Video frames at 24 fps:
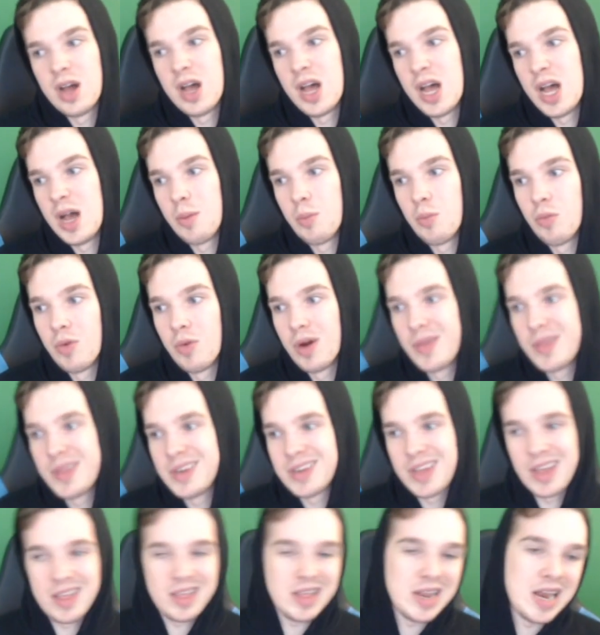One
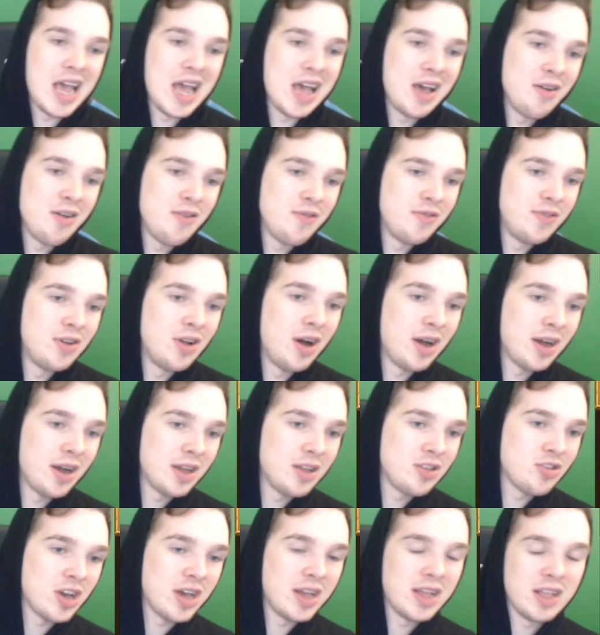that doesn't have
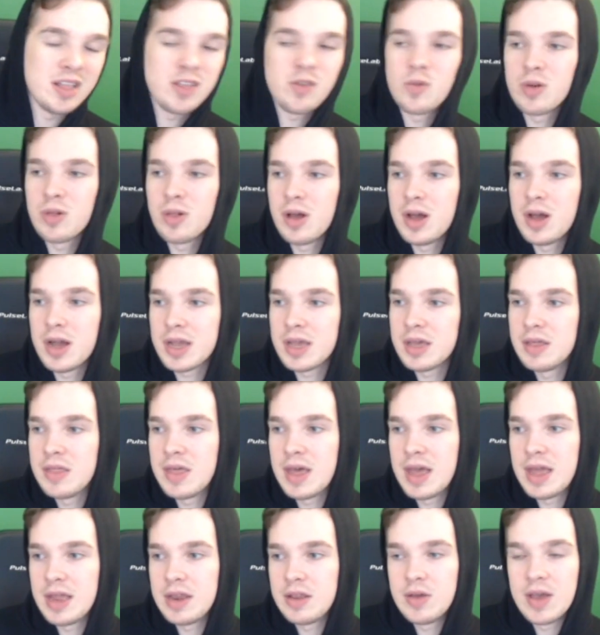Naga Giants Warlock
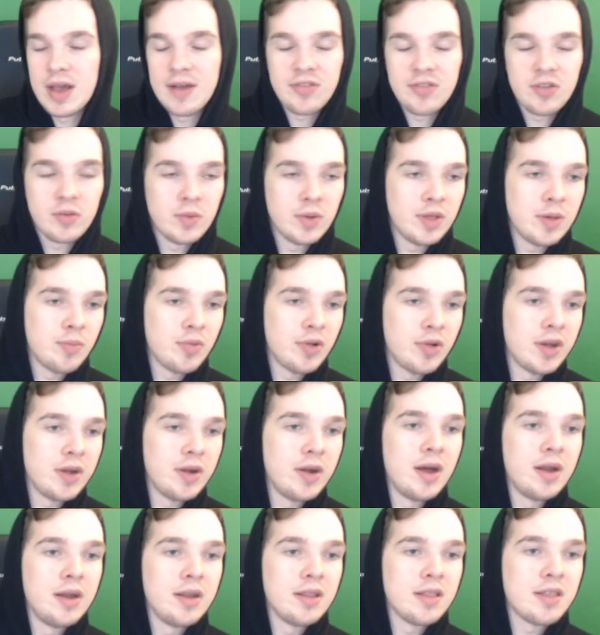that you have to really play
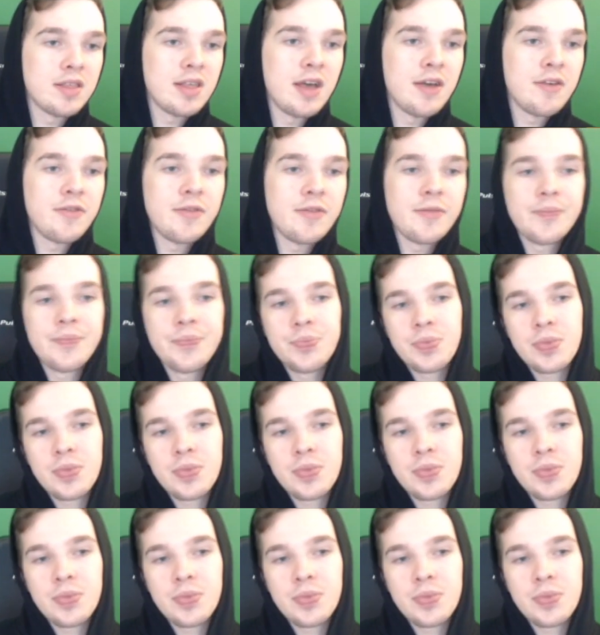around and stuff.